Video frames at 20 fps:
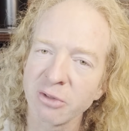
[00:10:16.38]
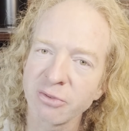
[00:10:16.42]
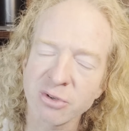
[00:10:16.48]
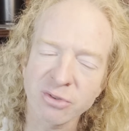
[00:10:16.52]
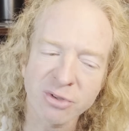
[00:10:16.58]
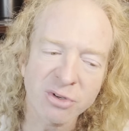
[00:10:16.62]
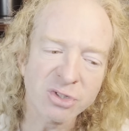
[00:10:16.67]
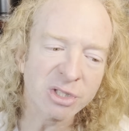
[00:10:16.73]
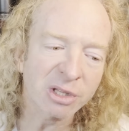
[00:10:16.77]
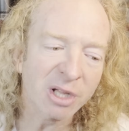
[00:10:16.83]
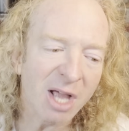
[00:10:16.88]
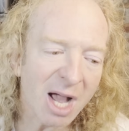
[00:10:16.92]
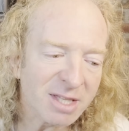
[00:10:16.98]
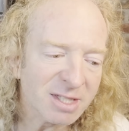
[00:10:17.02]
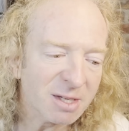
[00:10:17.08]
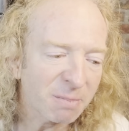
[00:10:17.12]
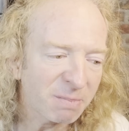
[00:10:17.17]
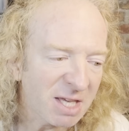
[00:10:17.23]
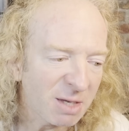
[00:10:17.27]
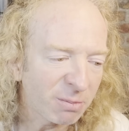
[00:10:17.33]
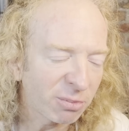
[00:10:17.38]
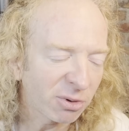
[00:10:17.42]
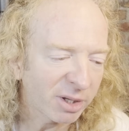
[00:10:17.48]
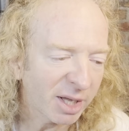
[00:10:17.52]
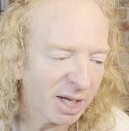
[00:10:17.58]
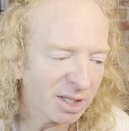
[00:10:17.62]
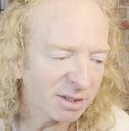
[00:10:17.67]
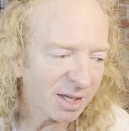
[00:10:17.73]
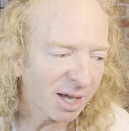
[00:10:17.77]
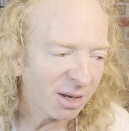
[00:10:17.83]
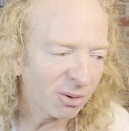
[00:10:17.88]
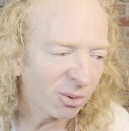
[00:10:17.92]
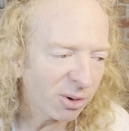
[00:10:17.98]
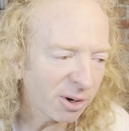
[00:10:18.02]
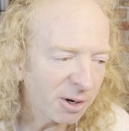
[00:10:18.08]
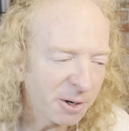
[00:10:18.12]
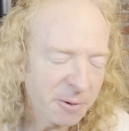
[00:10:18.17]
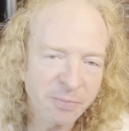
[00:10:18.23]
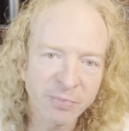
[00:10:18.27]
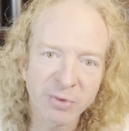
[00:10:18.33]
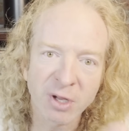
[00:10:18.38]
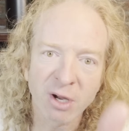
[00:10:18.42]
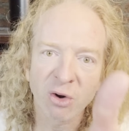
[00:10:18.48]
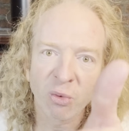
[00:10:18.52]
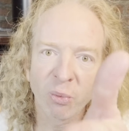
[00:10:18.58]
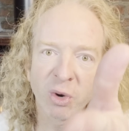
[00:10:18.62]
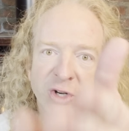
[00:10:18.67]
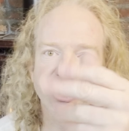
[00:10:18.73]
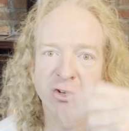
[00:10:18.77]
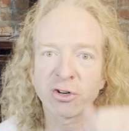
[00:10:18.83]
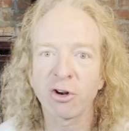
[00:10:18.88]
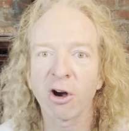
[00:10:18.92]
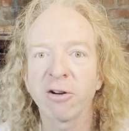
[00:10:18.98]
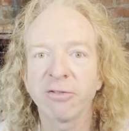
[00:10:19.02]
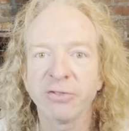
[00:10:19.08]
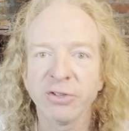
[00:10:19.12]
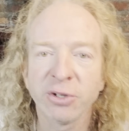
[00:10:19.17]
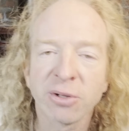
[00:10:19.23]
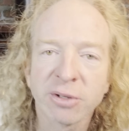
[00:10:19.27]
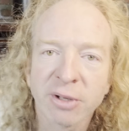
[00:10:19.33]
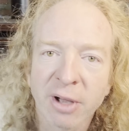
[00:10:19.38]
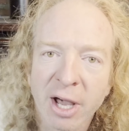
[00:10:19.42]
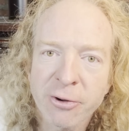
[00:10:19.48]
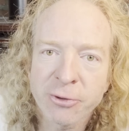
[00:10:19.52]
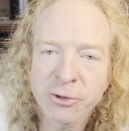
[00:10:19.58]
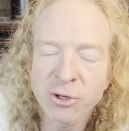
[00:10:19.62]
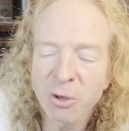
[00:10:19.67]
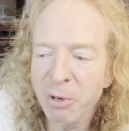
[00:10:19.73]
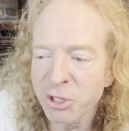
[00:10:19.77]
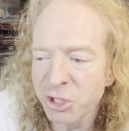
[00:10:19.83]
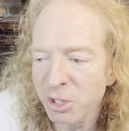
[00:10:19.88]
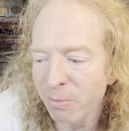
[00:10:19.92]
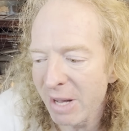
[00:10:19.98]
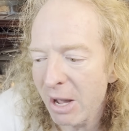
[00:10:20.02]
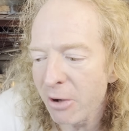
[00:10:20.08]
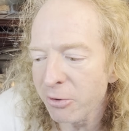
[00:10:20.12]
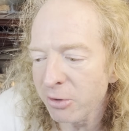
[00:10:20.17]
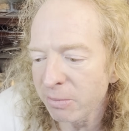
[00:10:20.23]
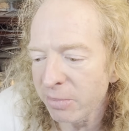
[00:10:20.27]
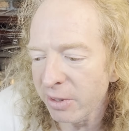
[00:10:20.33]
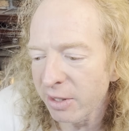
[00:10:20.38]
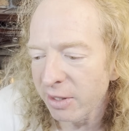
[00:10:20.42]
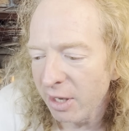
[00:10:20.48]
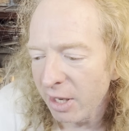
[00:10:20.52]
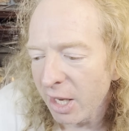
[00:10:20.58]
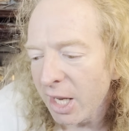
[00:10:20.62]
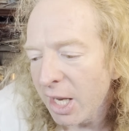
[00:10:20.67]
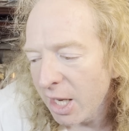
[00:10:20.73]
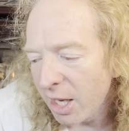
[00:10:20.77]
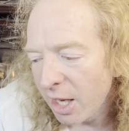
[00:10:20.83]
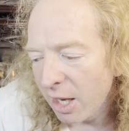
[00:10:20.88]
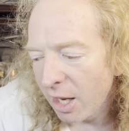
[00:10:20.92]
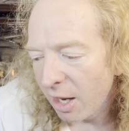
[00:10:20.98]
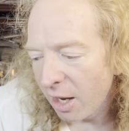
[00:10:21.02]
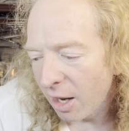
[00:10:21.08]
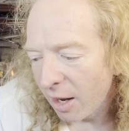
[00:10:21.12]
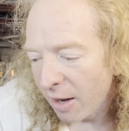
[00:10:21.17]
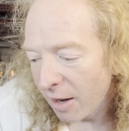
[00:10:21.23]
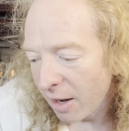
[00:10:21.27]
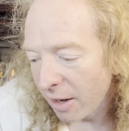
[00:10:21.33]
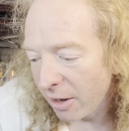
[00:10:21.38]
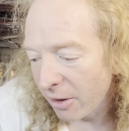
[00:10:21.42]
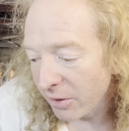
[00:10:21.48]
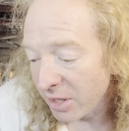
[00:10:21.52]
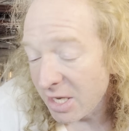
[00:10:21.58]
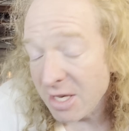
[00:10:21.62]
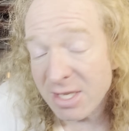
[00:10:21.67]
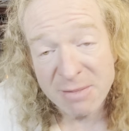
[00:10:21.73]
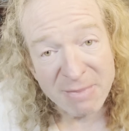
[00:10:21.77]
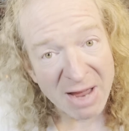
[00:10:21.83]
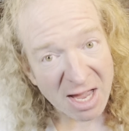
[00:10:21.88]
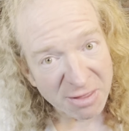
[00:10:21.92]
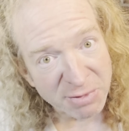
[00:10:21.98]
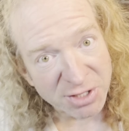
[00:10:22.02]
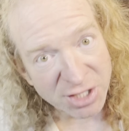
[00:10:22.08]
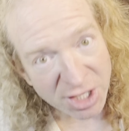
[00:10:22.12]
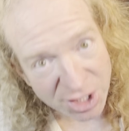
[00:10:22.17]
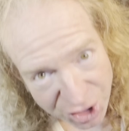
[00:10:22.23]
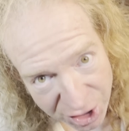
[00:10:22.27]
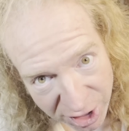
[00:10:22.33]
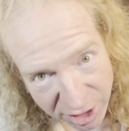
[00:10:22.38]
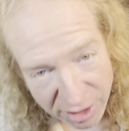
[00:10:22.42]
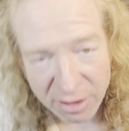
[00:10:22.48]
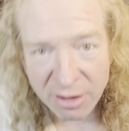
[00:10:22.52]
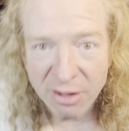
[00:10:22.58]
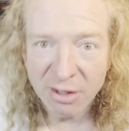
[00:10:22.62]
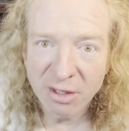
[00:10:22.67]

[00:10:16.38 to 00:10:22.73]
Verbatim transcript: there, there's lots of people like that. Or Richard Garfield, I don't know much about him, but you know, he's a mathematician.